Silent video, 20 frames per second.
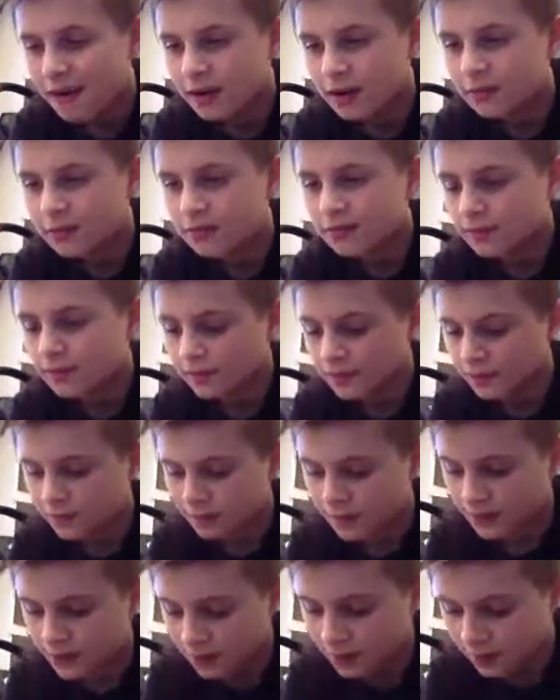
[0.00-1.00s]
Oh,
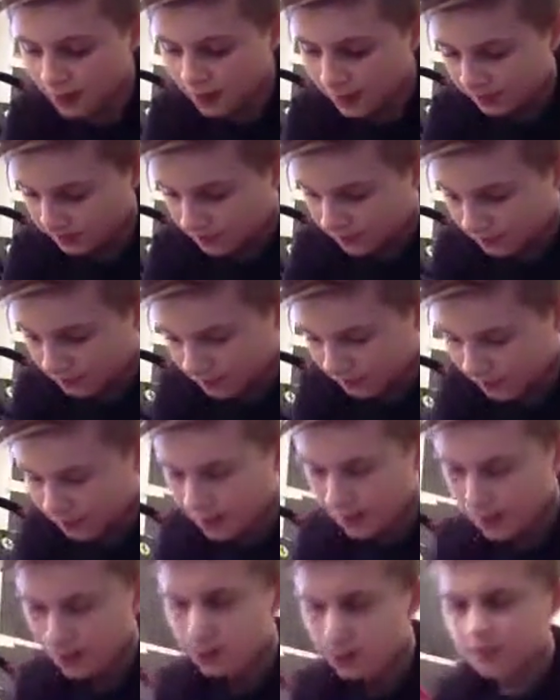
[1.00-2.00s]
anyway.
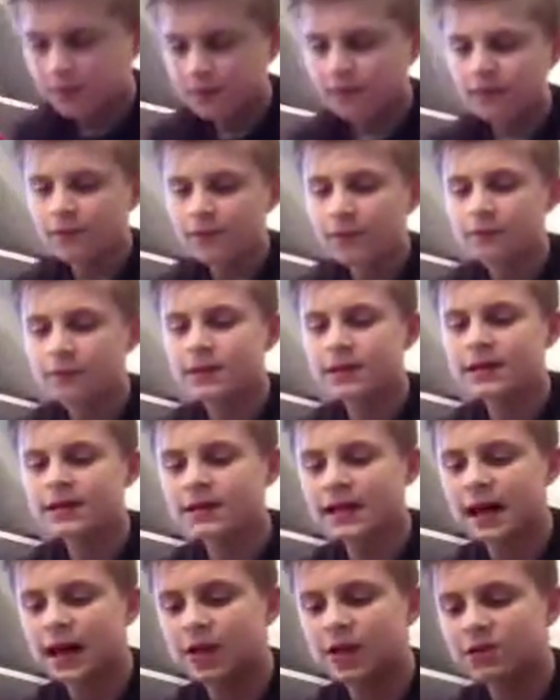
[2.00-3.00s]

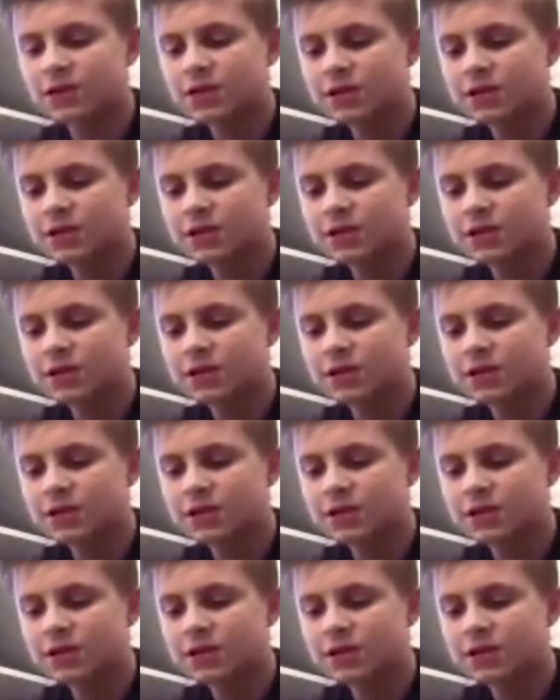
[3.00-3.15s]
Peace out.